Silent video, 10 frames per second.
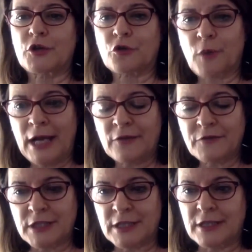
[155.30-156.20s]

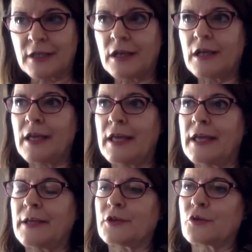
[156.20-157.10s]
crafting
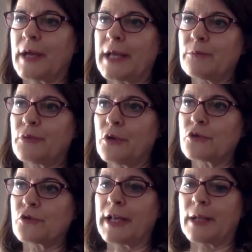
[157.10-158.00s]
a grant
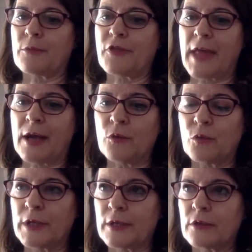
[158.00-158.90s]
program that
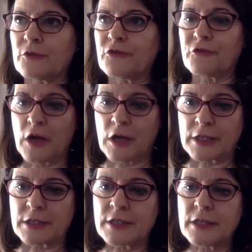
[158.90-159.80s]
will
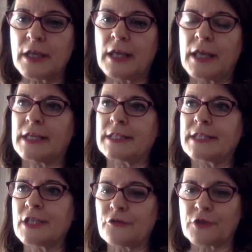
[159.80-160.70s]
fund a
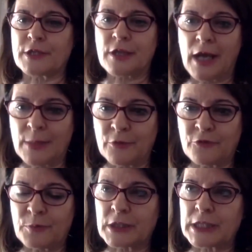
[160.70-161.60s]
different type
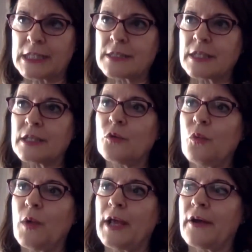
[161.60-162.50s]
of policing
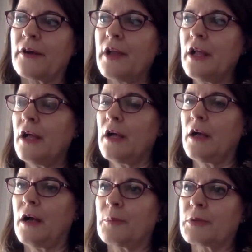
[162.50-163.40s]
where
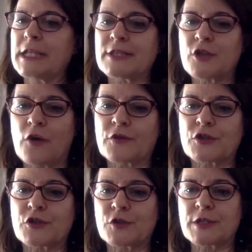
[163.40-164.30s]
police
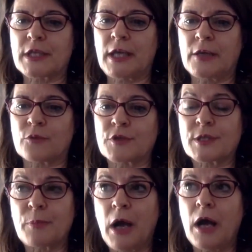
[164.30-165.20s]
officers can
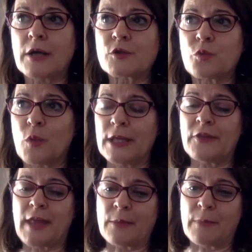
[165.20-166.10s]
respond
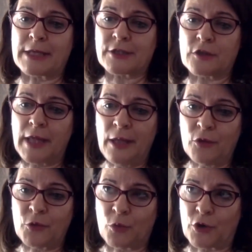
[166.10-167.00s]
with a mental
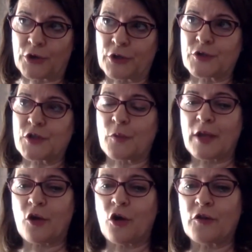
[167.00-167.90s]
health worker. So
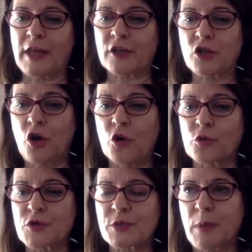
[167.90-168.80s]
they call that a
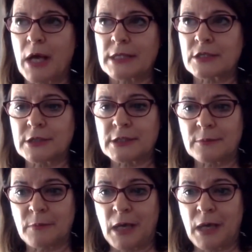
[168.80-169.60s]
co-responder